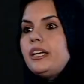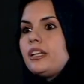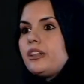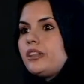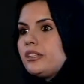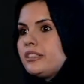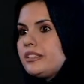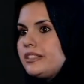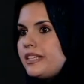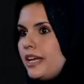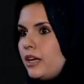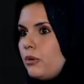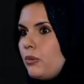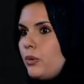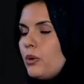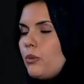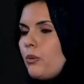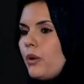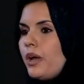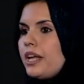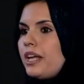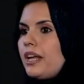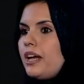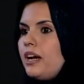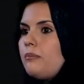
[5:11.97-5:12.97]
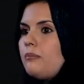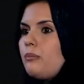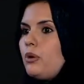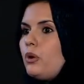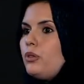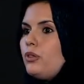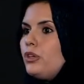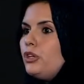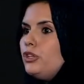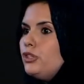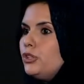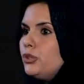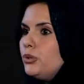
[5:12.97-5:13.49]
another day we wake up
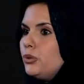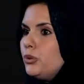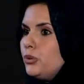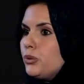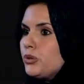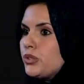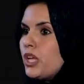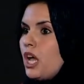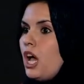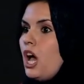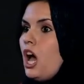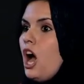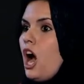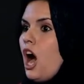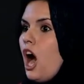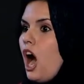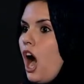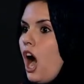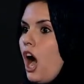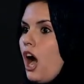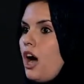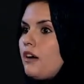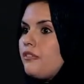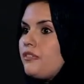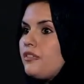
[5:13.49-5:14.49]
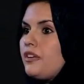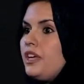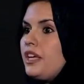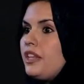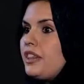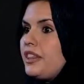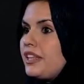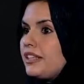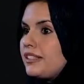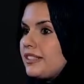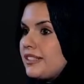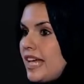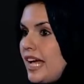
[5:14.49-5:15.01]
on the news of
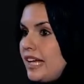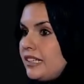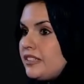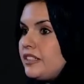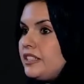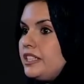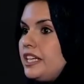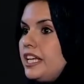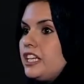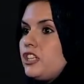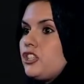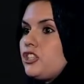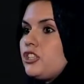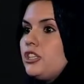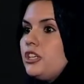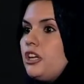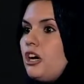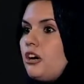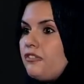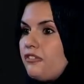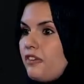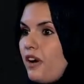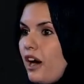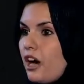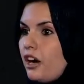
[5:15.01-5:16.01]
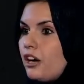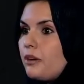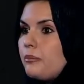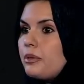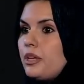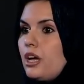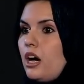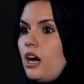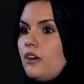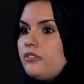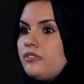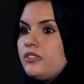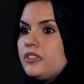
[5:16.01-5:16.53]
the assassination of
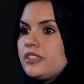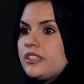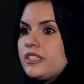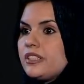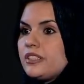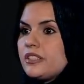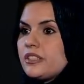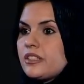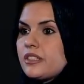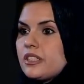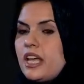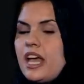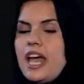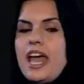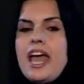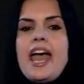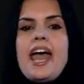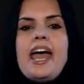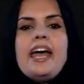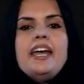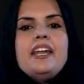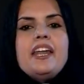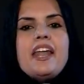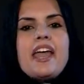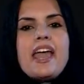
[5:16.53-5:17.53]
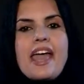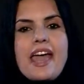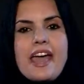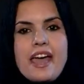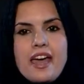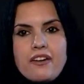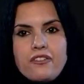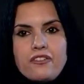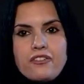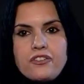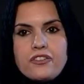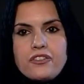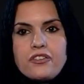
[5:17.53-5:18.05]
army officers. And
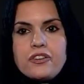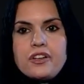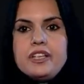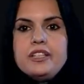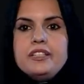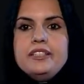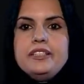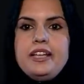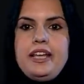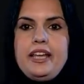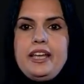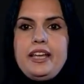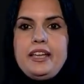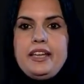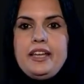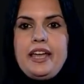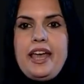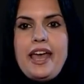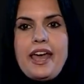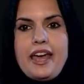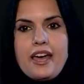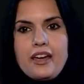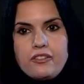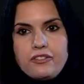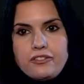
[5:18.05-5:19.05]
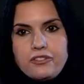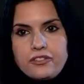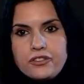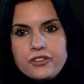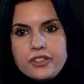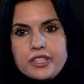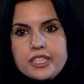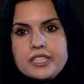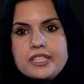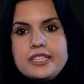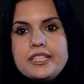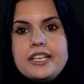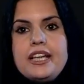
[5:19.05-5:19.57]
every
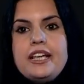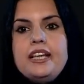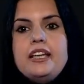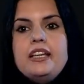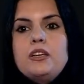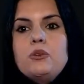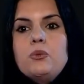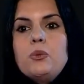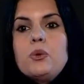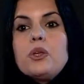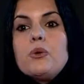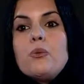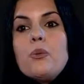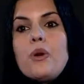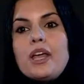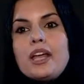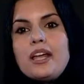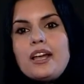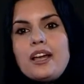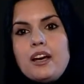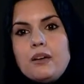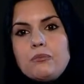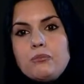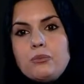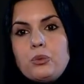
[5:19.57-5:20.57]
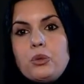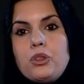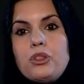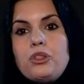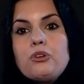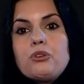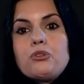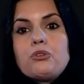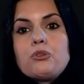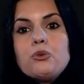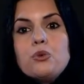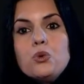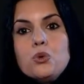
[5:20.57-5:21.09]
day, we wake up with
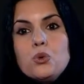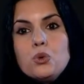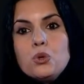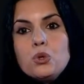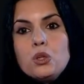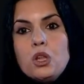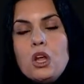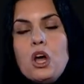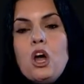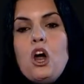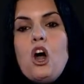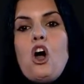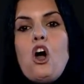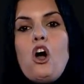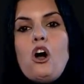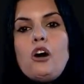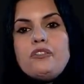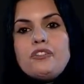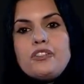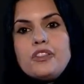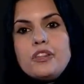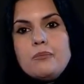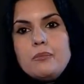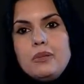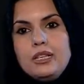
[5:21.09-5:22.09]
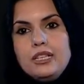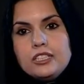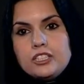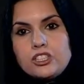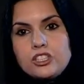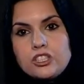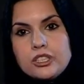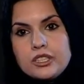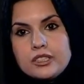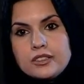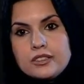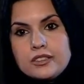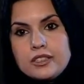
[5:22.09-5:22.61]
the rule of the
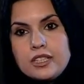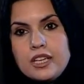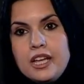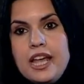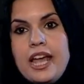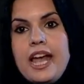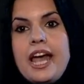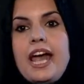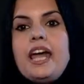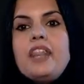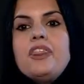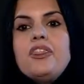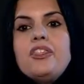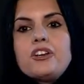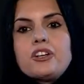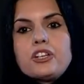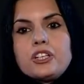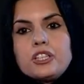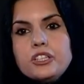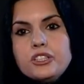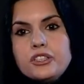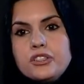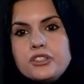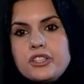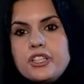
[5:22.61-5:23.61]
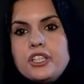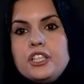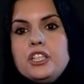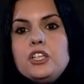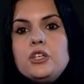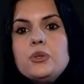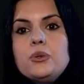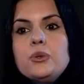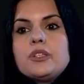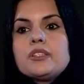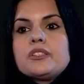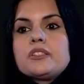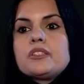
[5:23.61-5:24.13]
militias and their
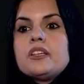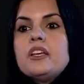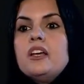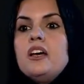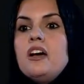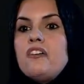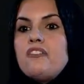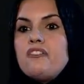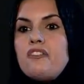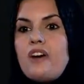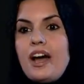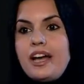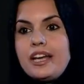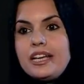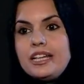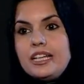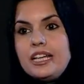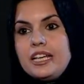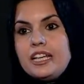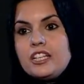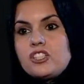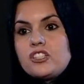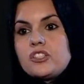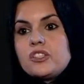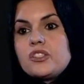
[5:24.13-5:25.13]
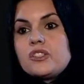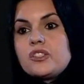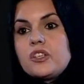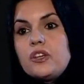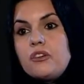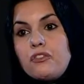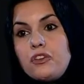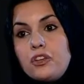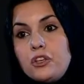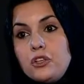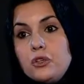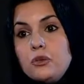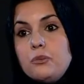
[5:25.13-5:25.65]
continuous violations
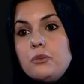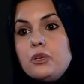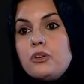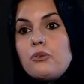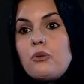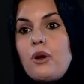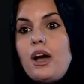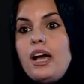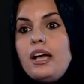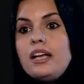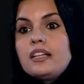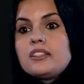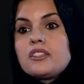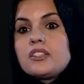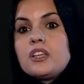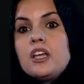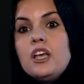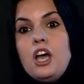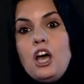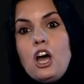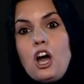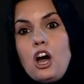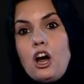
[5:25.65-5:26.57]
of human rights